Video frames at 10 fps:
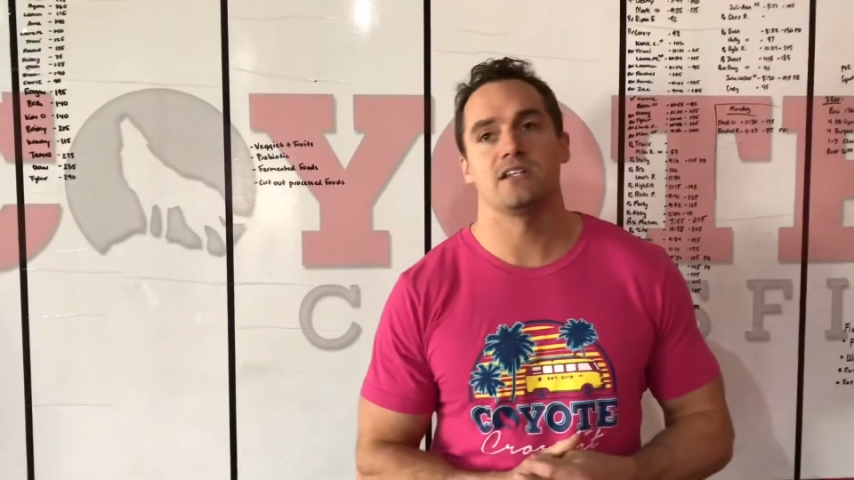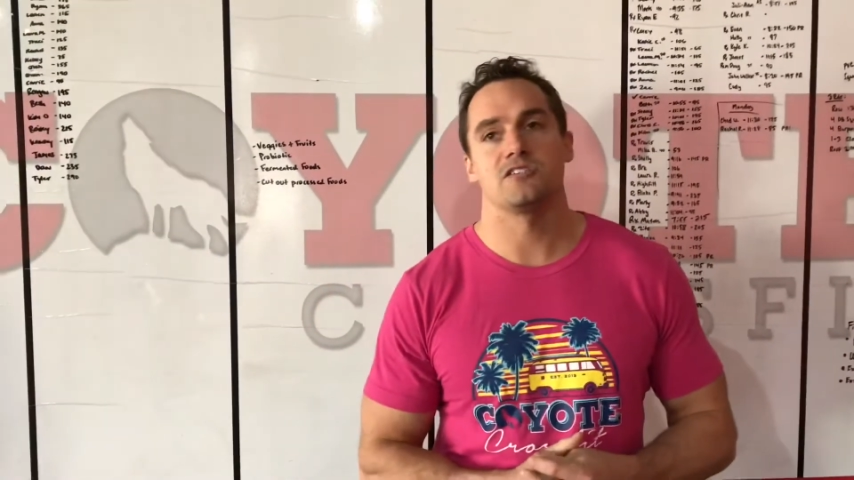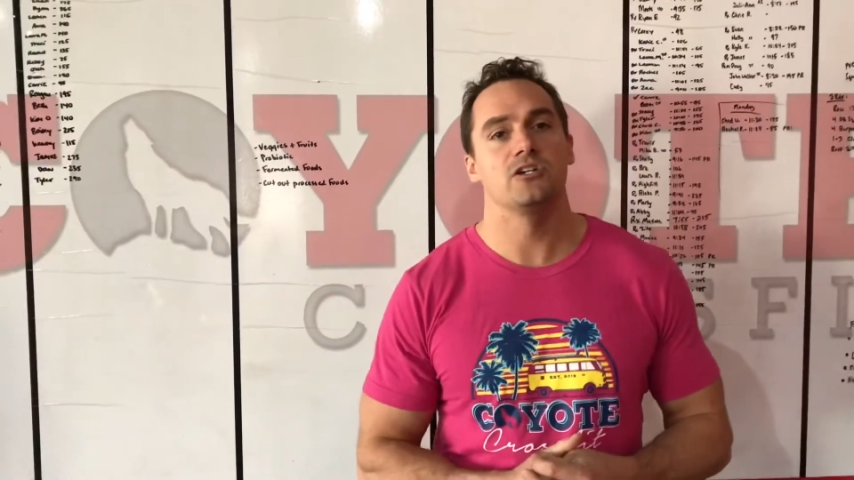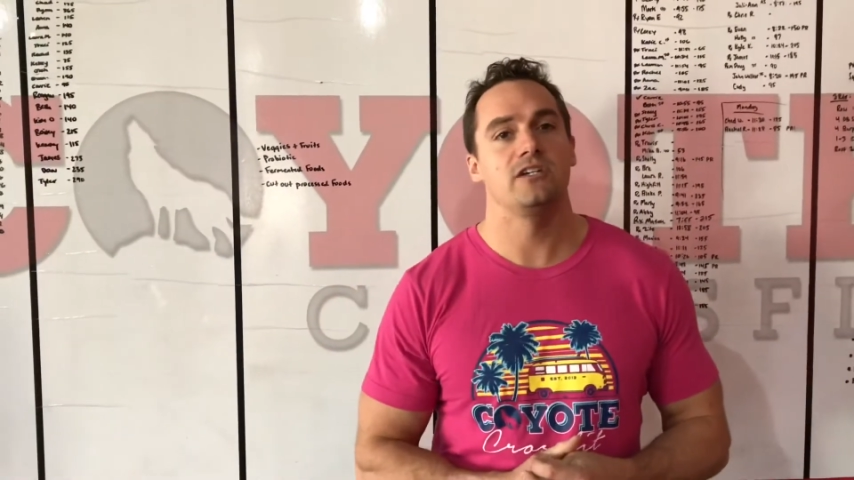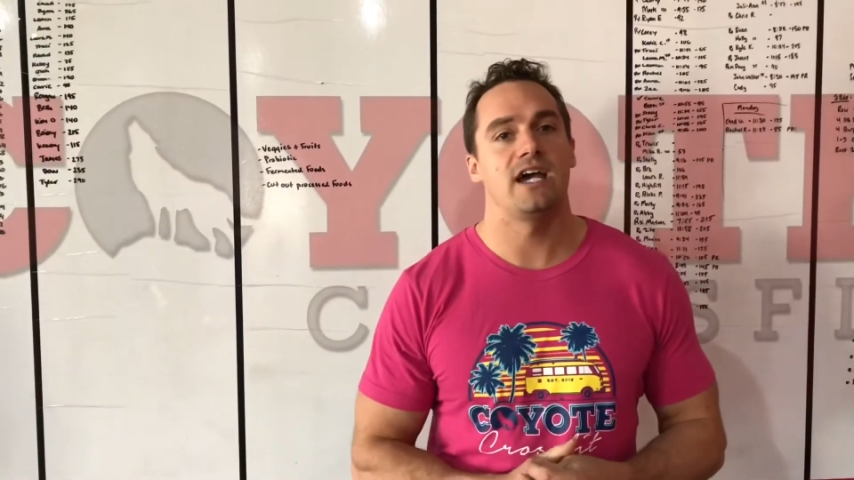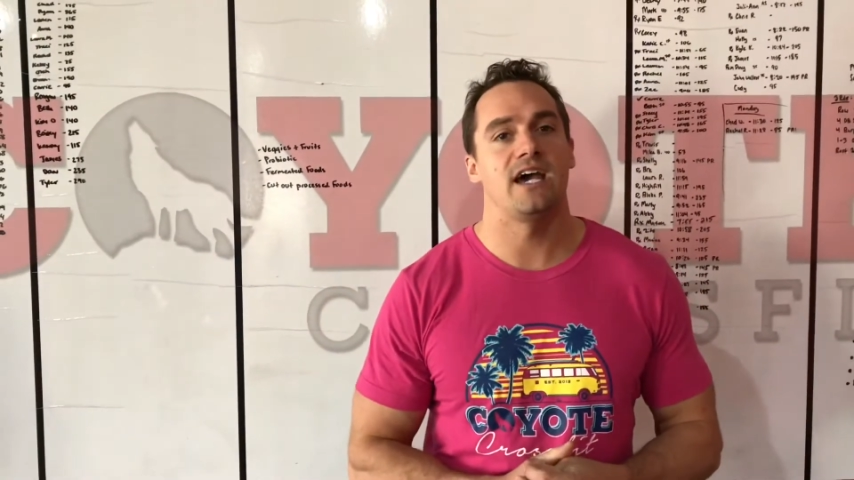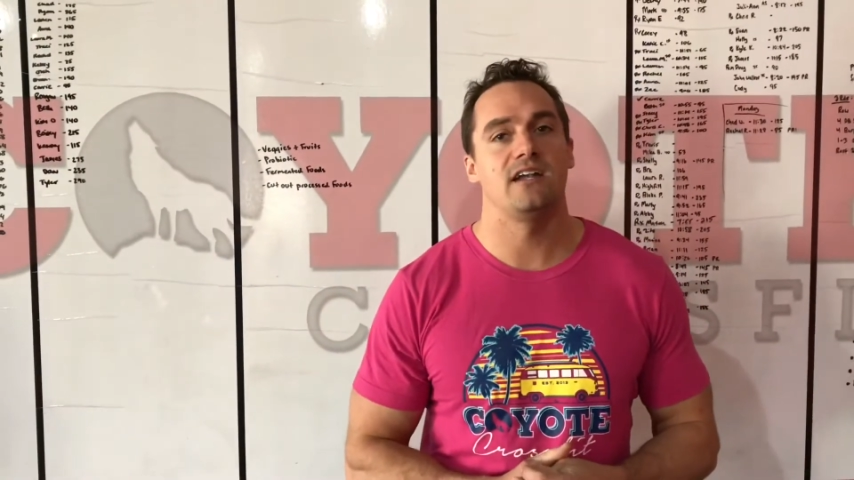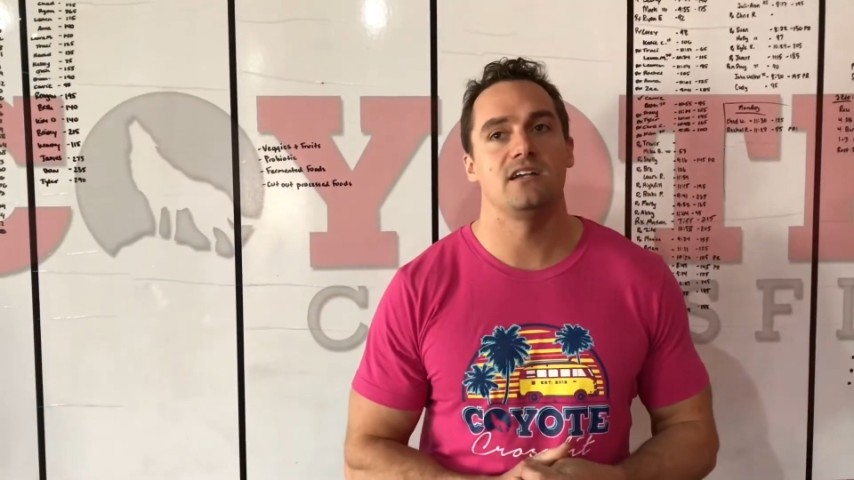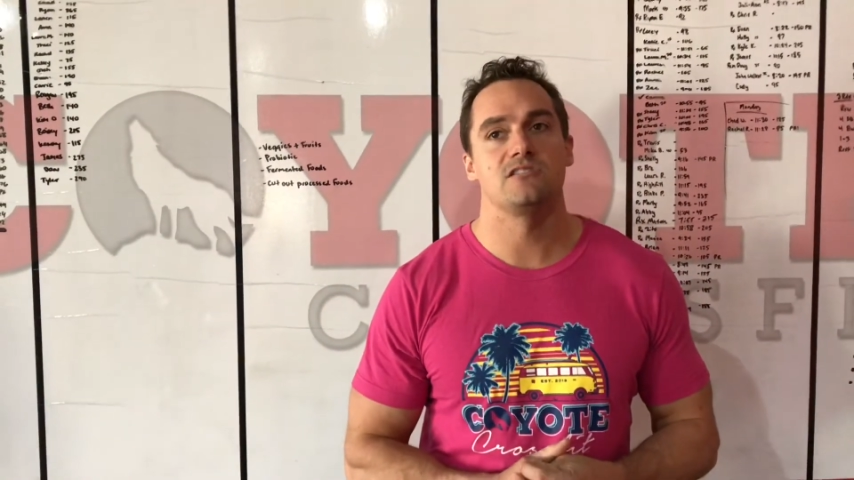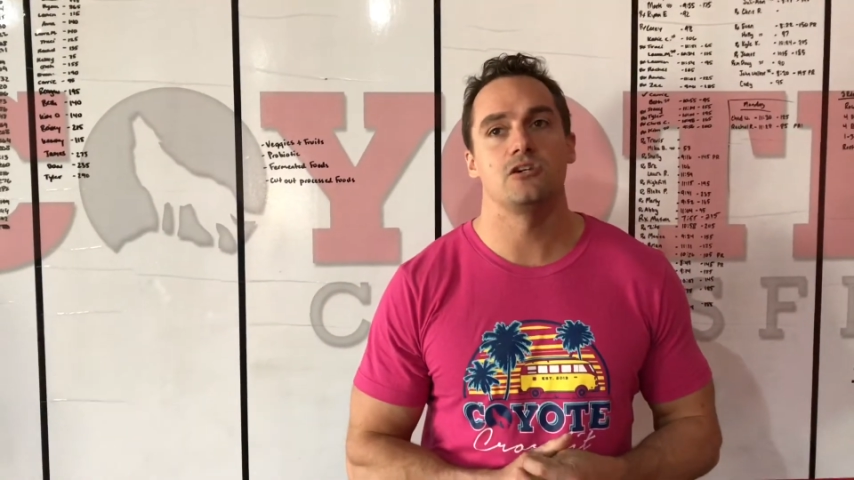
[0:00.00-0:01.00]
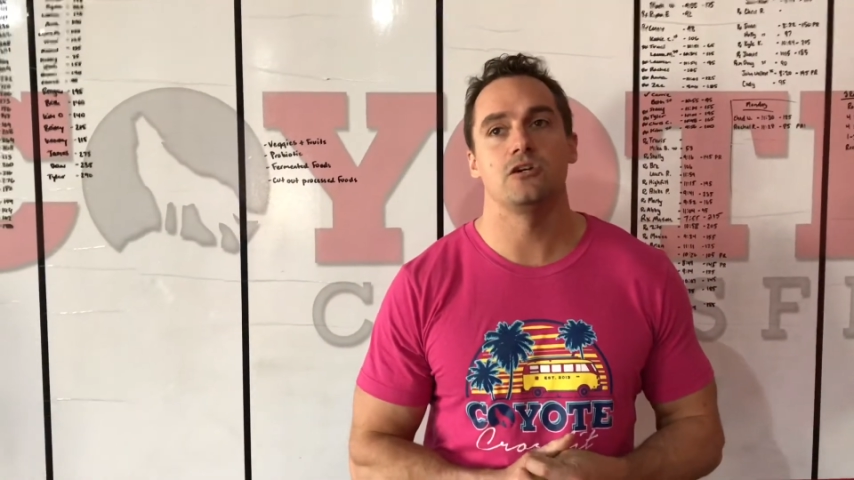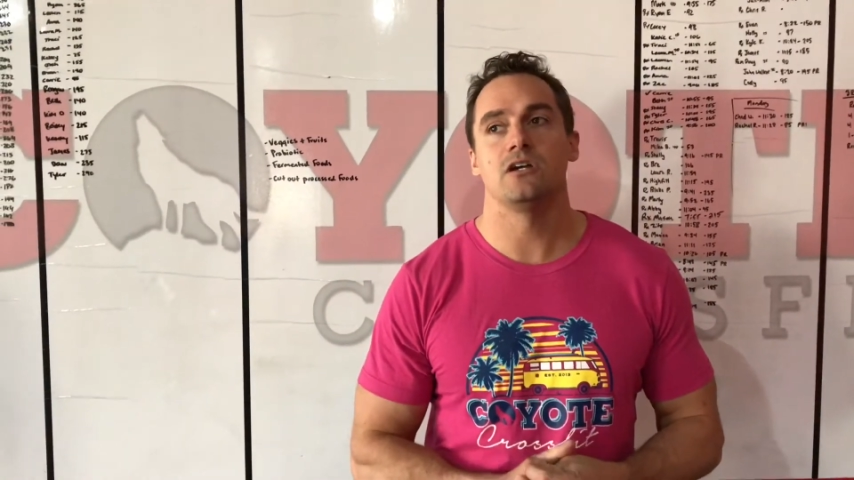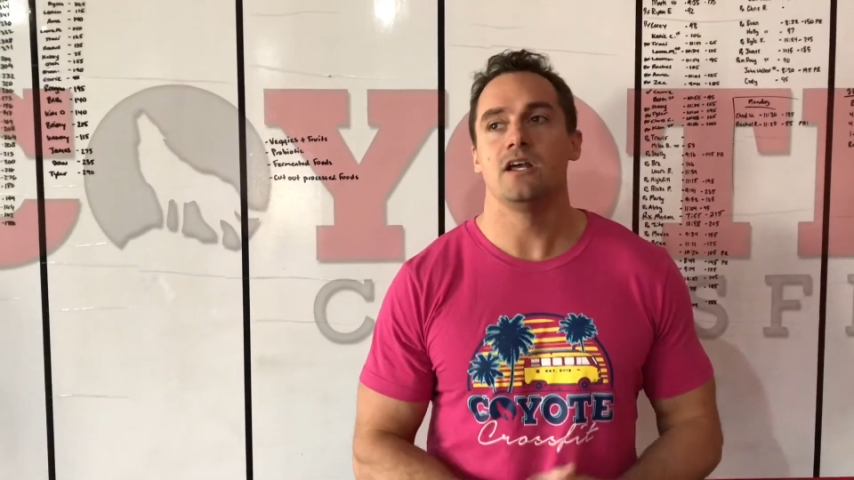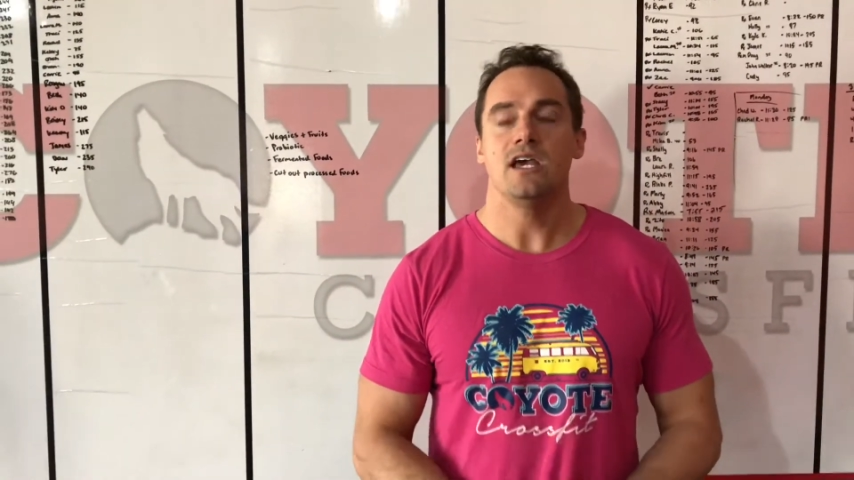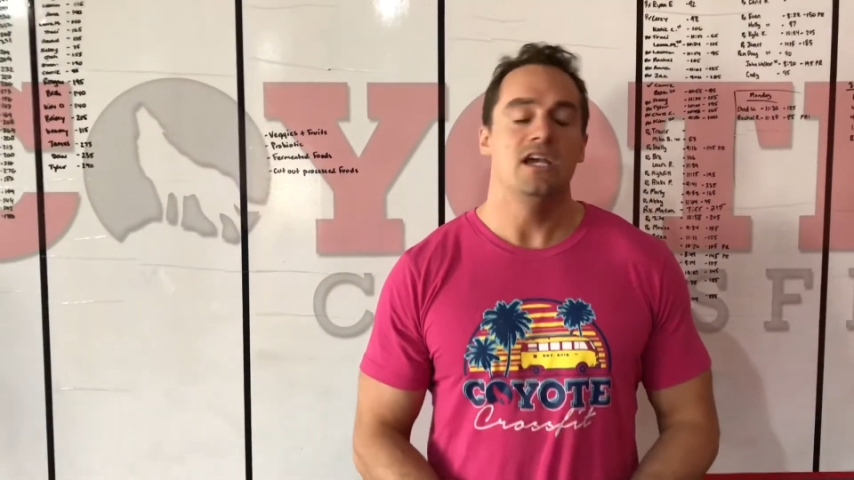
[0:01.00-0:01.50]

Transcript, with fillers: That's good to add into it.